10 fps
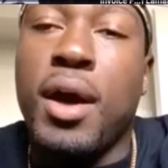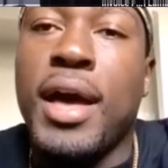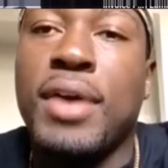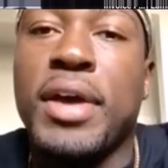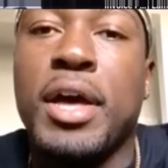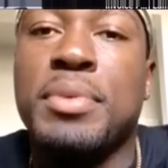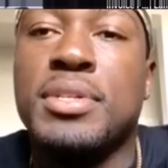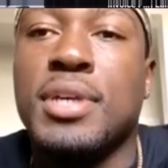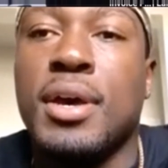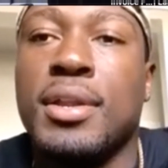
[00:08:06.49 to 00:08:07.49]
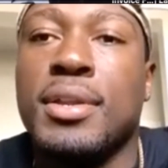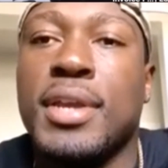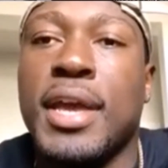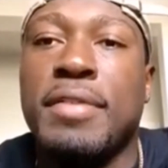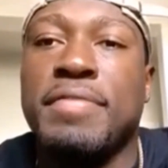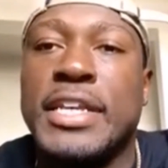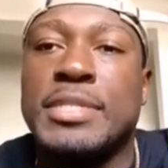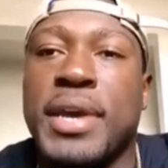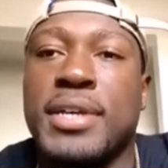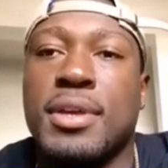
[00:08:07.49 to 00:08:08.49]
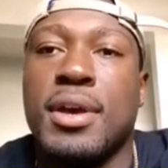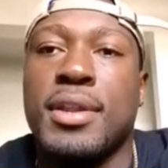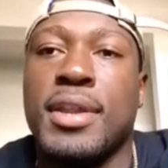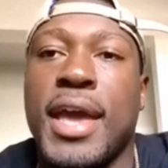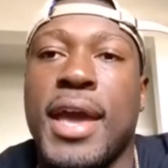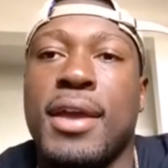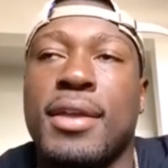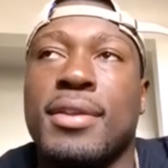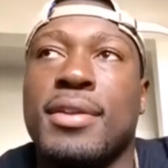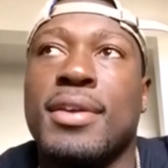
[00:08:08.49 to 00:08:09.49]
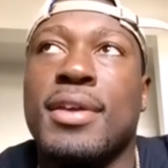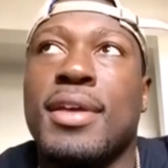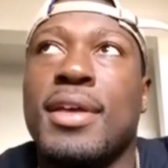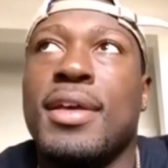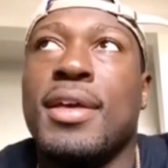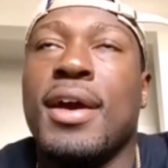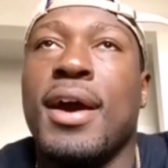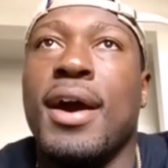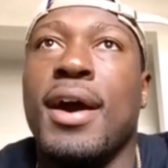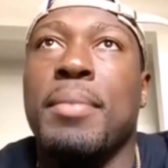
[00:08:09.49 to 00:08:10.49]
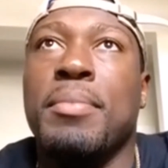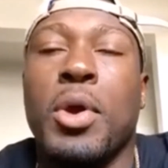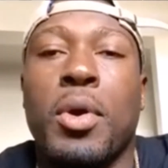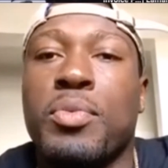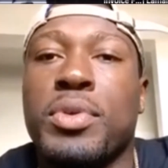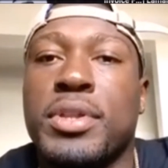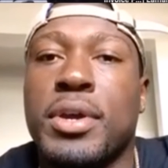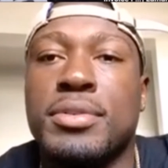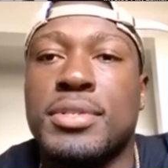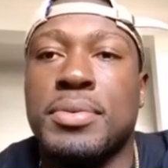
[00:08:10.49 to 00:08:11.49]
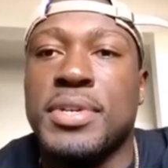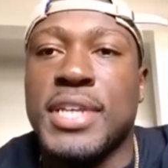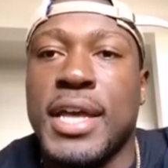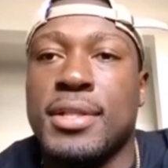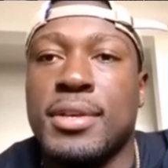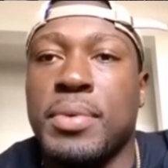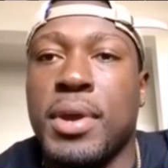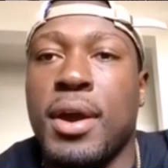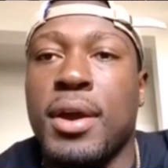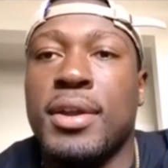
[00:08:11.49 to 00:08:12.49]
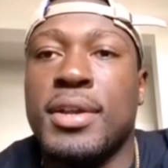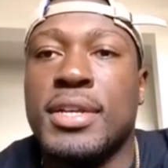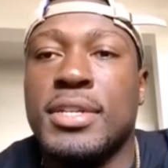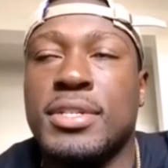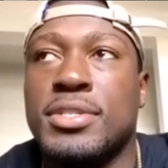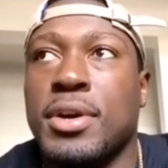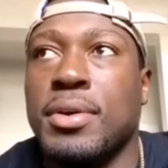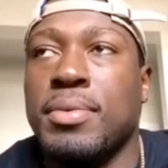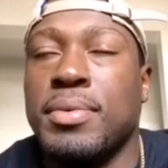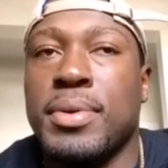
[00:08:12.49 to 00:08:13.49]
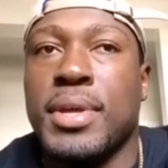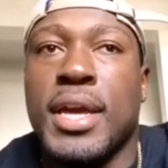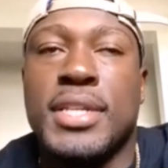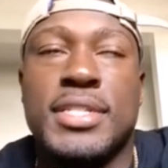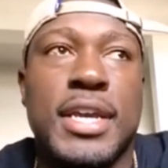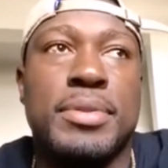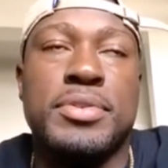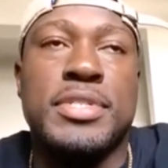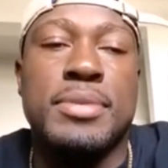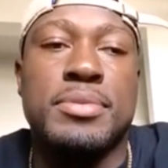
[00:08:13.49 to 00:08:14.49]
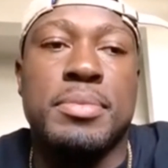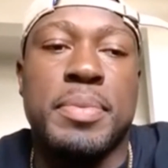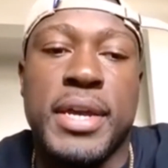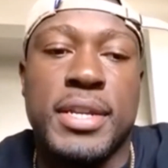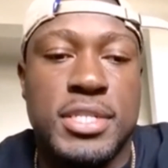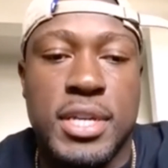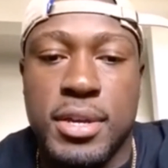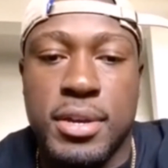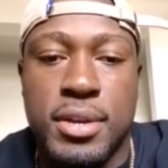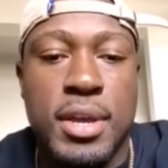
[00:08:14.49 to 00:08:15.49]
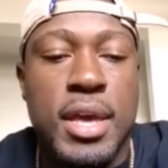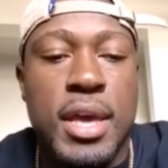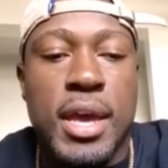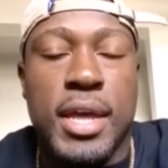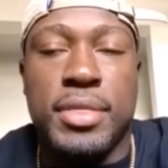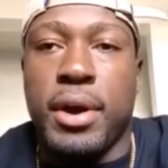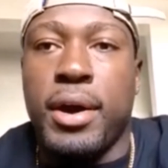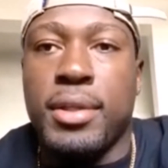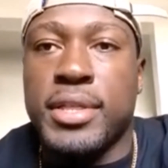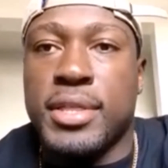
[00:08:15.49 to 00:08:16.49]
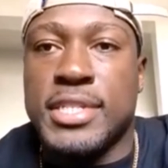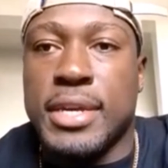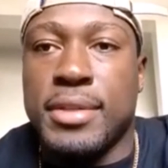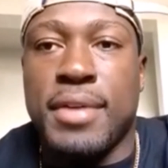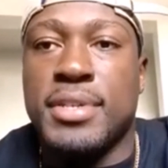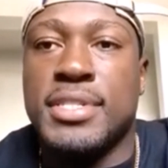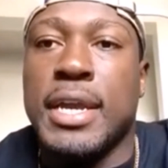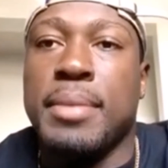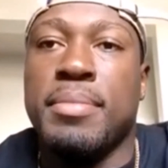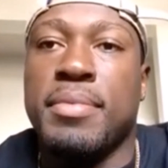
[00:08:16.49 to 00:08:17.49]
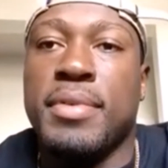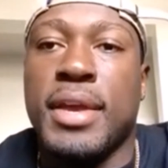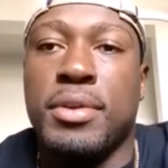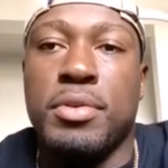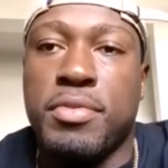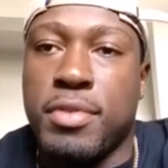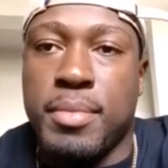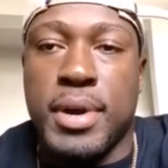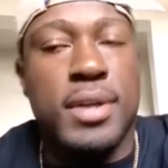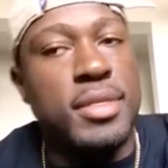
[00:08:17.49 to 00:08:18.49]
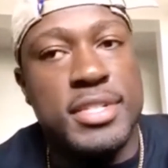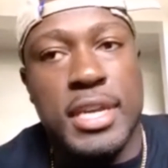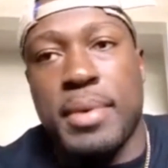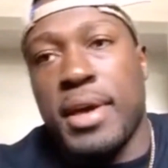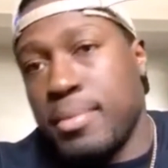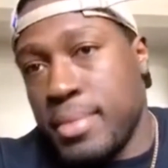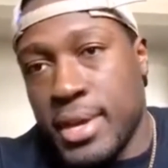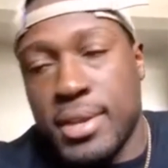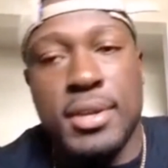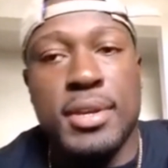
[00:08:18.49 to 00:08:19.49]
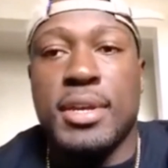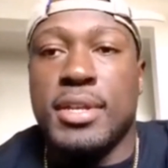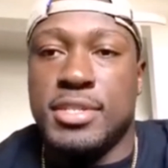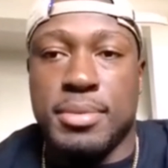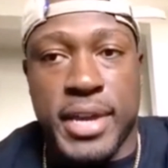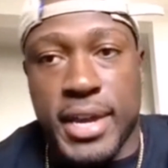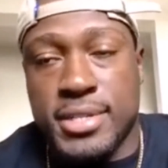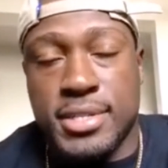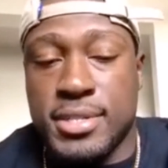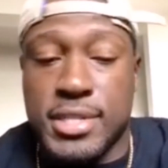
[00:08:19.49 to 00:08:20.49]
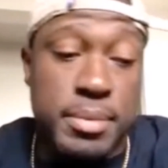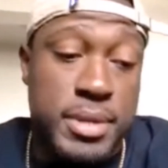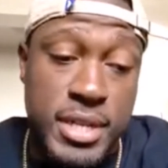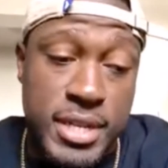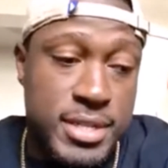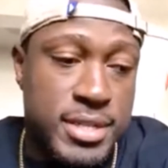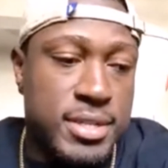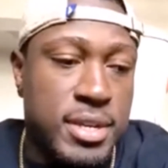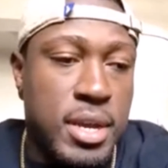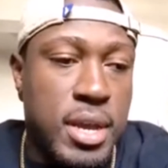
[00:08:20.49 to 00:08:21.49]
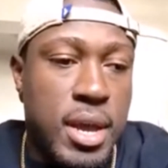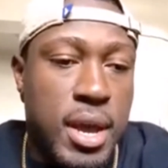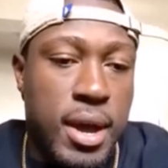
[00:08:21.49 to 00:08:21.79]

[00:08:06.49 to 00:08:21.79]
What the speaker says: we all have helmets on and face masks on, and no one really knows who exactly we are. So two teams will be playing each other, and they'll all look the same. They'll have the same uniform on, the same helmet, in some cases the same cleats.